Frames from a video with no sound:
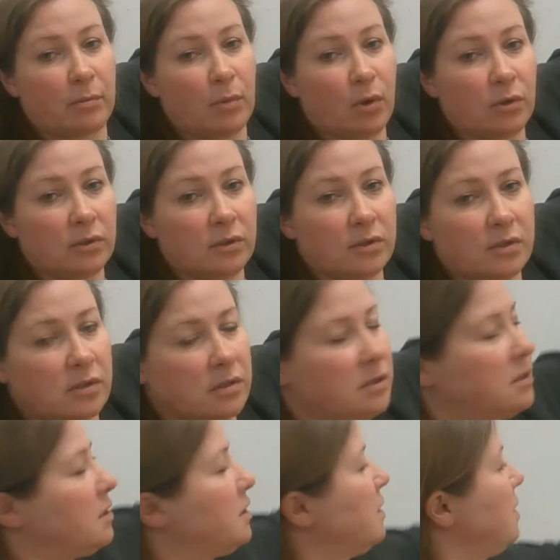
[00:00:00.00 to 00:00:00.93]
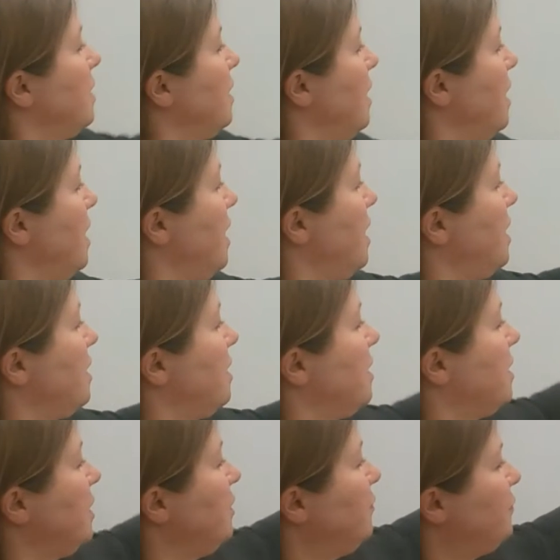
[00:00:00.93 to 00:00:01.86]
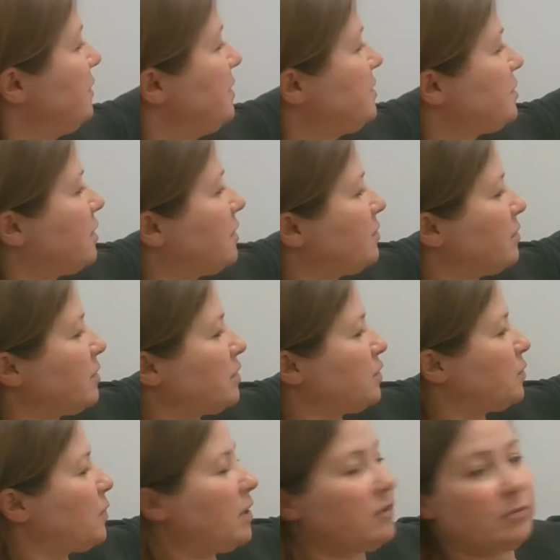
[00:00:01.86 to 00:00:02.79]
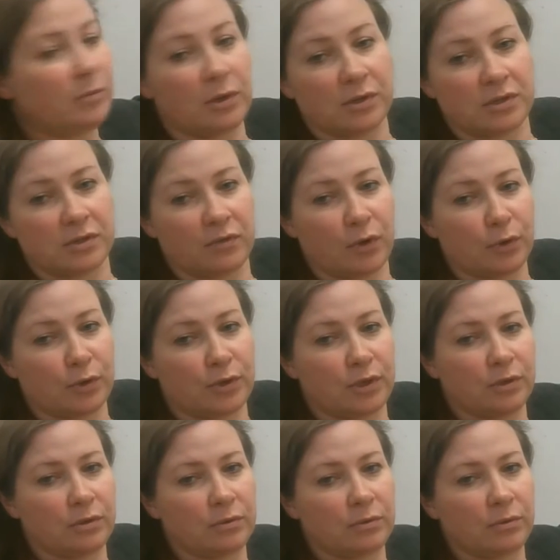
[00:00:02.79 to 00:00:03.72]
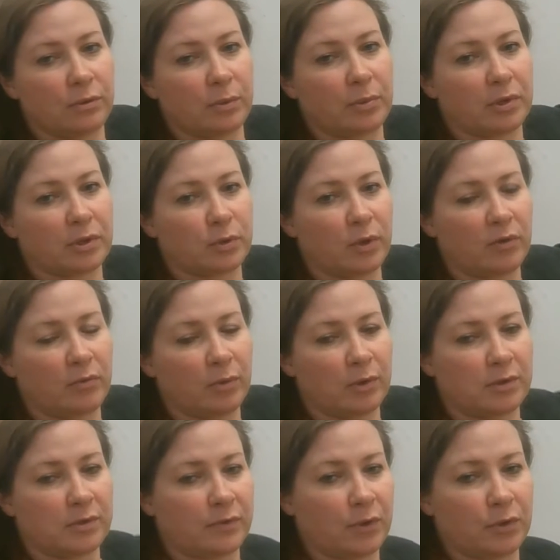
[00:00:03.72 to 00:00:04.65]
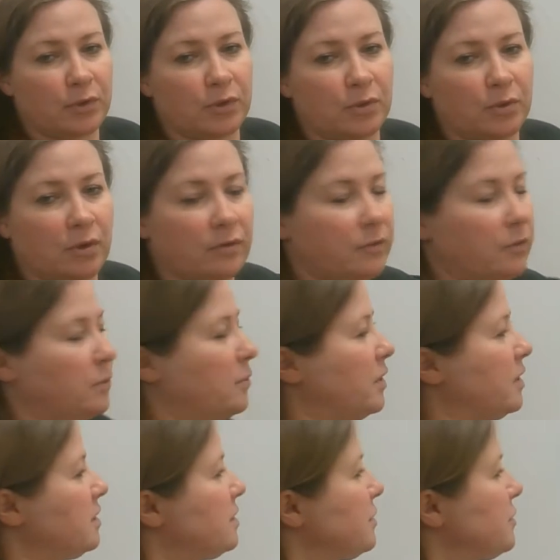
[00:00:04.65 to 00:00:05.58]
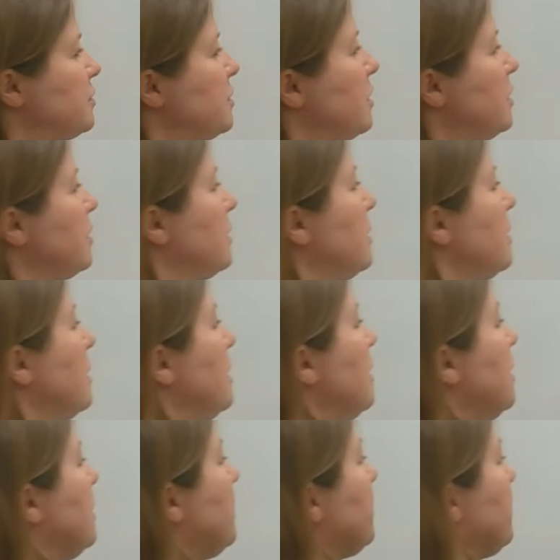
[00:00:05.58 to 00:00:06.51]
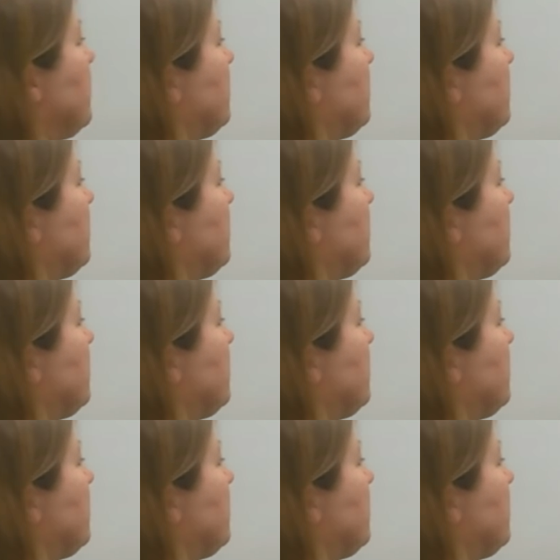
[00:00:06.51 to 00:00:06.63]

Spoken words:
moles, and if we start with 12 moles of O2, we put 12 moles of O2 over 1 to start. We